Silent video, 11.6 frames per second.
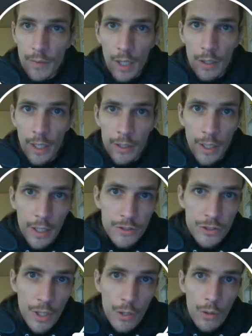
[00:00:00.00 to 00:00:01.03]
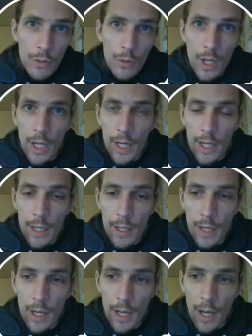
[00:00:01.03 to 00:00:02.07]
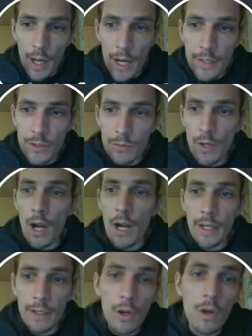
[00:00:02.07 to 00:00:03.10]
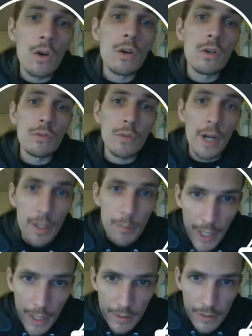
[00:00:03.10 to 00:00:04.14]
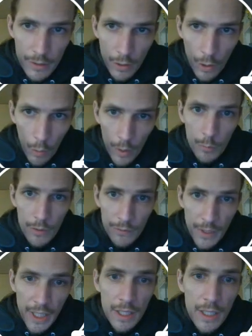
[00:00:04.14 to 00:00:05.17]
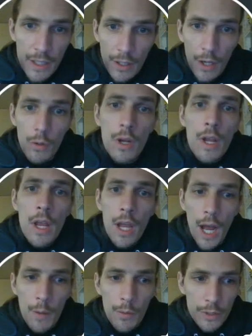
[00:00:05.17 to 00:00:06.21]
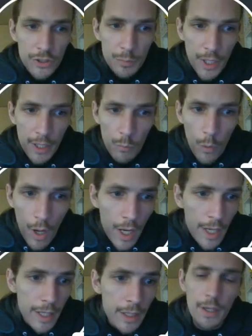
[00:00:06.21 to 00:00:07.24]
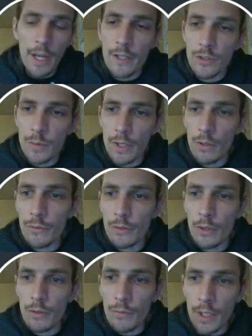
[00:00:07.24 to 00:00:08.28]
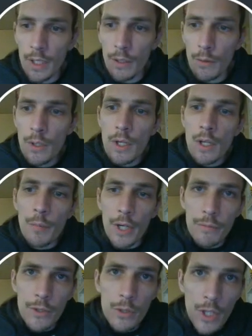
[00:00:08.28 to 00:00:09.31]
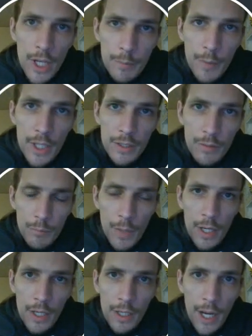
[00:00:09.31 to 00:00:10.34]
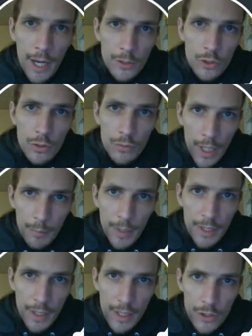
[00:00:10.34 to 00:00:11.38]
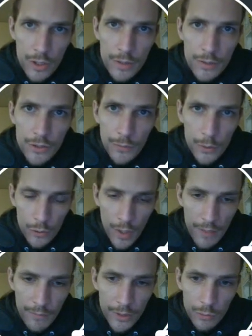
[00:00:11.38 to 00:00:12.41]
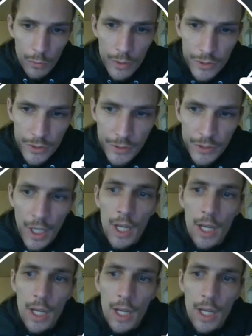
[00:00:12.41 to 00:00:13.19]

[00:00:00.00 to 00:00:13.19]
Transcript: let you guys know I do not at all recommend going with Lead Hero. I will explain why as we go throughout the video, but if you would like my actual recommendations for traffic sources,